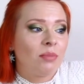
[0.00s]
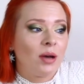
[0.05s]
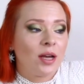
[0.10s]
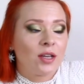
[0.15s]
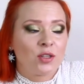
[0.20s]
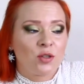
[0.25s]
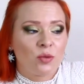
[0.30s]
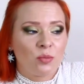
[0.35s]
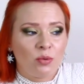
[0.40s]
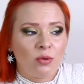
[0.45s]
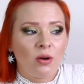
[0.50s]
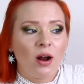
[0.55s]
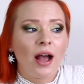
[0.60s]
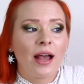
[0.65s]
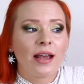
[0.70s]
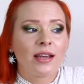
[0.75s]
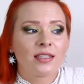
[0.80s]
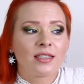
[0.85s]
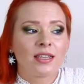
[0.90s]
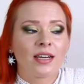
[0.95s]
by
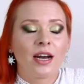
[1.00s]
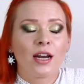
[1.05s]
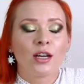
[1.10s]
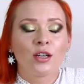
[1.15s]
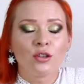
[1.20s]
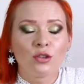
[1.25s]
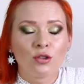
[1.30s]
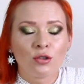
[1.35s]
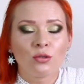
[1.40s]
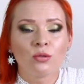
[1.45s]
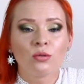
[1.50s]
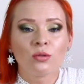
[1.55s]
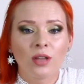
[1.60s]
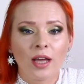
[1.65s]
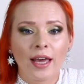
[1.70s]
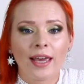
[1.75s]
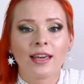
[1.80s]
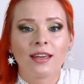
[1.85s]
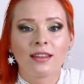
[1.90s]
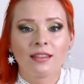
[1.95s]
surprise that I do
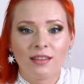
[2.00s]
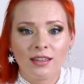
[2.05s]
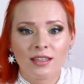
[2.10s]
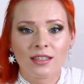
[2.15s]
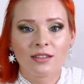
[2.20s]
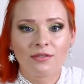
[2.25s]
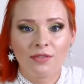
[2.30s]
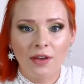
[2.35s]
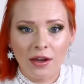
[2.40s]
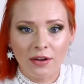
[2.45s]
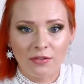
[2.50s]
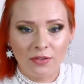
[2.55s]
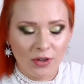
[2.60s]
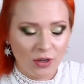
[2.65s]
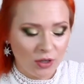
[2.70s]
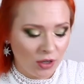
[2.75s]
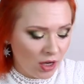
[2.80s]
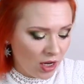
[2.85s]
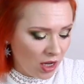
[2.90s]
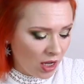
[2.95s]
like this
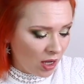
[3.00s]
vetiver,